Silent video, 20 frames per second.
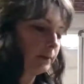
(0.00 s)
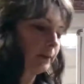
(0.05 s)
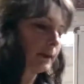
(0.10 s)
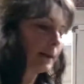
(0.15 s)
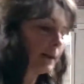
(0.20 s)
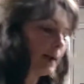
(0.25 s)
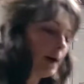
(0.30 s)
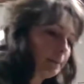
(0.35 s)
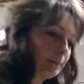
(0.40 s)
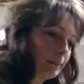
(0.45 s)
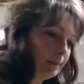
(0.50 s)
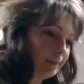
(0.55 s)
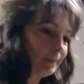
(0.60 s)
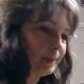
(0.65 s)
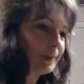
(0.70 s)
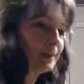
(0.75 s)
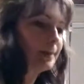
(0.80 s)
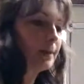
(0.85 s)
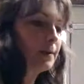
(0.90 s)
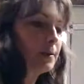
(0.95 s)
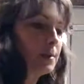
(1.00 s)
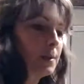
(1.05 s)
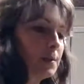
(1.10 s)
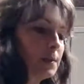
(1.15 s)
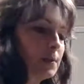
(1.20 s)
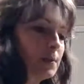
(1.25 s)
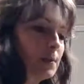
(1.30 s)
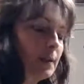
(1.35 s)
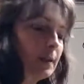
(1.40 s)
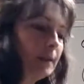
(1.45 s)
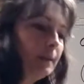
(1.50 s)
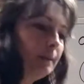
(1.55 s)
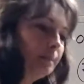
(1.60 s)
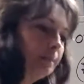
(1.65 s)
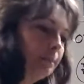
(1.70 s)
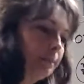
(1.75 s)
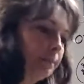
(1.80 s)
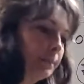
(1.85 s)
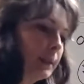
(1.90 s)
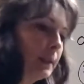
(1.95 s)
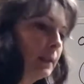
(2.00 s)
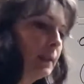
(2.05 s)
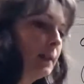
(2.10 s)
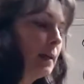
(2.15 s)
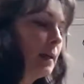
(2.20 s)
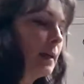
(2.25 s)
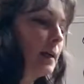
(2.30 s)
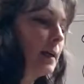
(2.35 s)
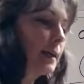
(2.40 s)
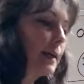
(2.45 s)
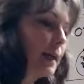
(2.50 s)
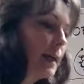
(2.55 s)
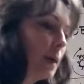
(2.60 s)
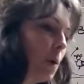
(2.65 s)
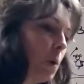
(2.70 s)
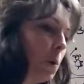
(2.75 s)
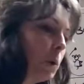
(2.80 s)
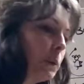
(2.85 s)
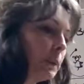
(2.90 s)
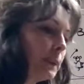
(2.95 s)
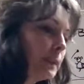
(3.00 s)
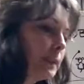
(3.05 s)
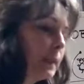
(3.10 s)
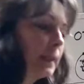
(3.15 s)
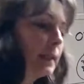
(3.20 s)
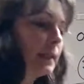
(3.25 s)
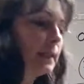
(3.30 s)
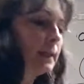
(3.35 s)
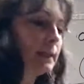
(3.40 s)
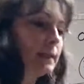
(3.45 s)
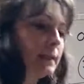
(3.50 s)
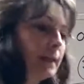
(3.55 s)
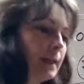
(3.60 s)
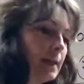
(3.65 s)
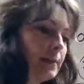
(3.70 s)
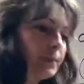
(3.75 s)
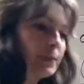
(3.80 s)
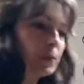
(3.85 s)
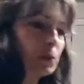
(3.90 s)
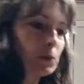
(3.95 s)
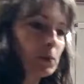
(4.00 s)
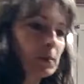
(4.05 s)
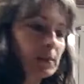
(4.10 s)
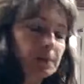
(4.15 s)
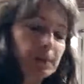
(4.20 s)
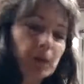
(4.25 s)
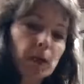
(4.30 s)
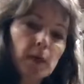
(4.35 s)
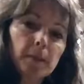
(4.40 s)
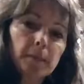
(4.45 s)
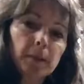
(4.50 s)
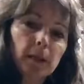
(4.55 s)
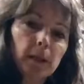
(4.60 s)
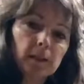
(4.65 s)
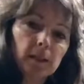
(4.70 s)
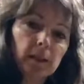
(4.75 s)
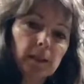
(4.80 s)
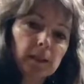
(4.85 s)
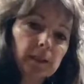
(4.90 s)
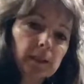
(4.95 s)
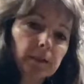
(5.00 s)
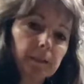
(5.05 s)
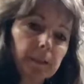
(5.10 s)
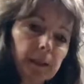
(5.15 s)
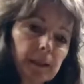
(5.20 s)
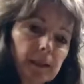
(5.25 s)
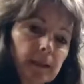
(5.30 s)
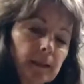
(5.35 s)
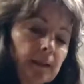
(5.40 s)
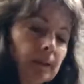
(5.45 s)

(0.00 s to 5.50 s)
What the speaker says: I cup it right under their chin, and I hold it there, and I have to stretch my arm out a little bit